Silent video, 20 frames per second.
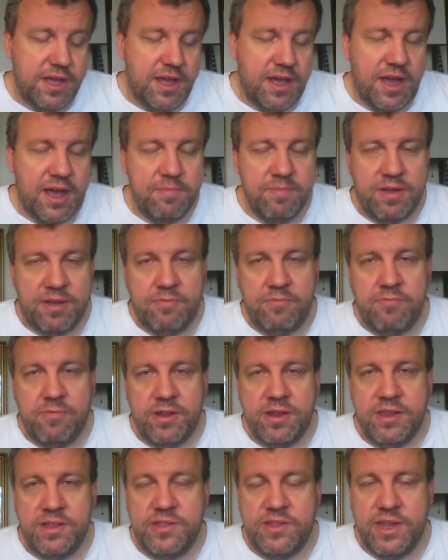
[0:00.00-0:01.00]
I'm not
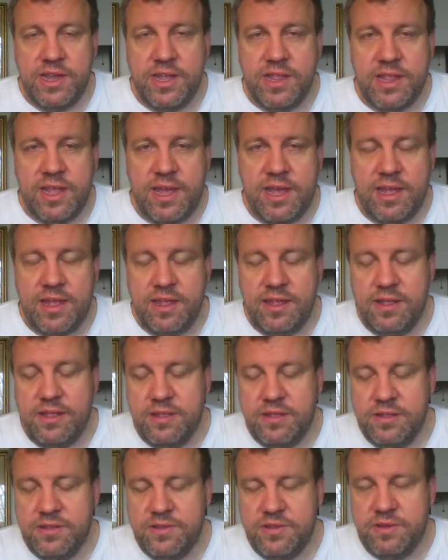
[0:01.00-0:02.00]
one to say that
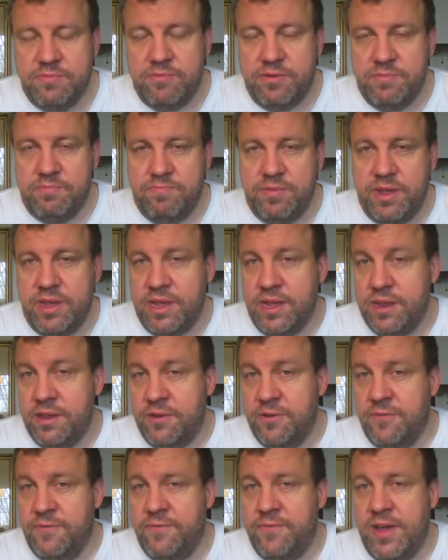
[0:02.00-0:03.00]
someone being in
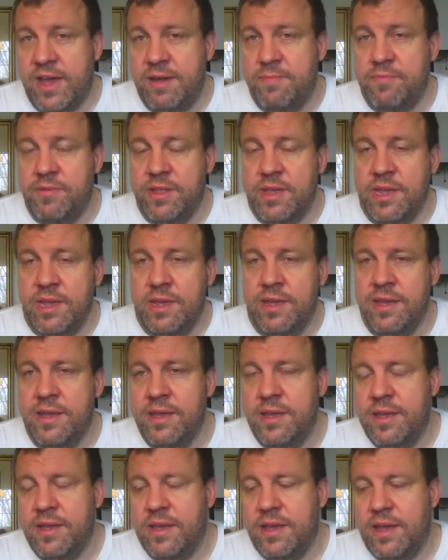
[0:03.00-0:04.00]
your family
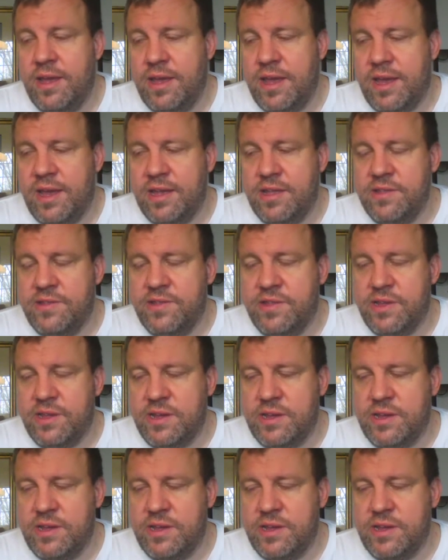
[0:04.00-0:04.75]
has